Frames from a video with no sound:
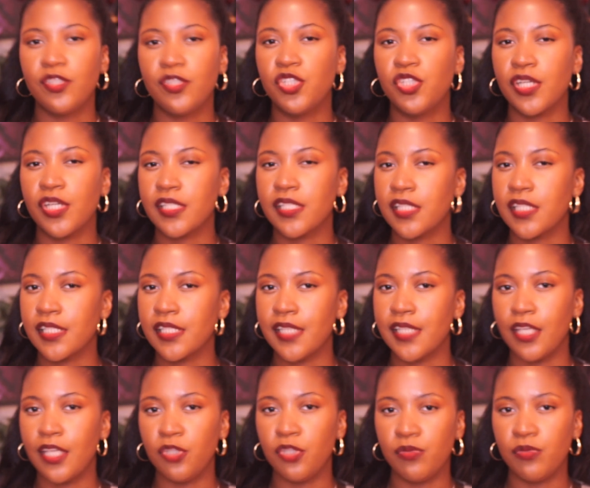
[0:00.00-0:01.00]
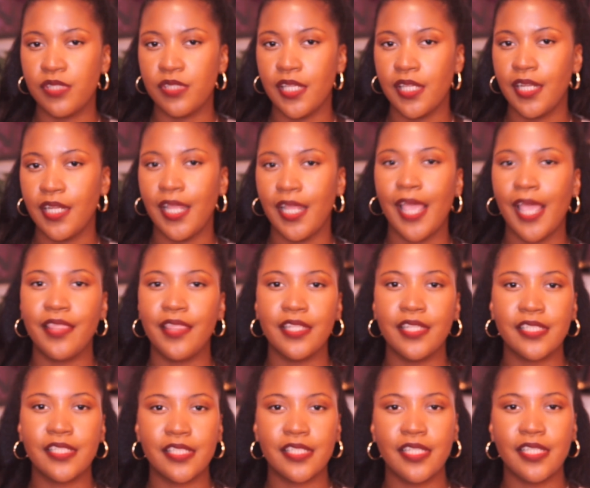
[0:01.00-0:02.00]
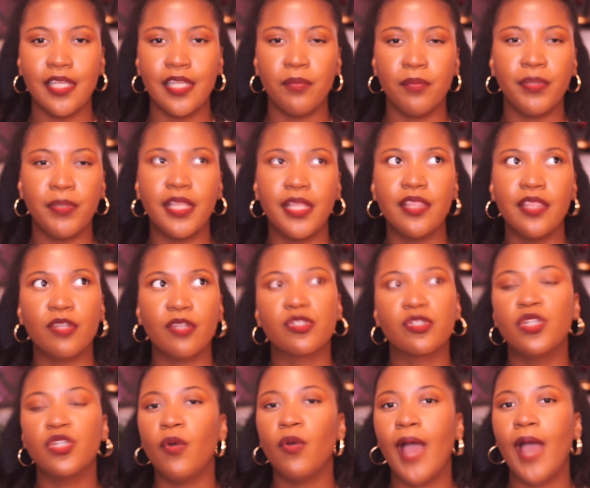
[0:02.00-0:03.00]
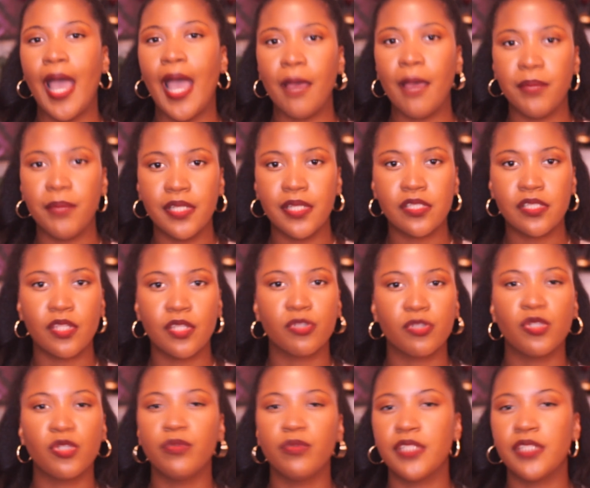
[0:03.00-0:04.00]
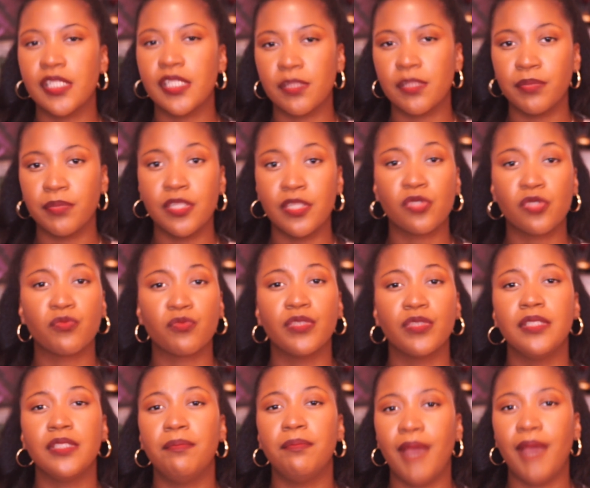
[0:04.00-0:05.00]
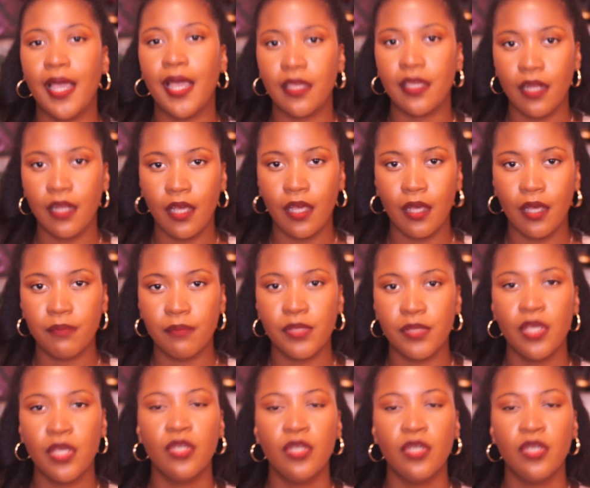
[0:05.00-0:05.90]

just to say you did it and then see it, but then there's no habits, there's no discipline to really back it up.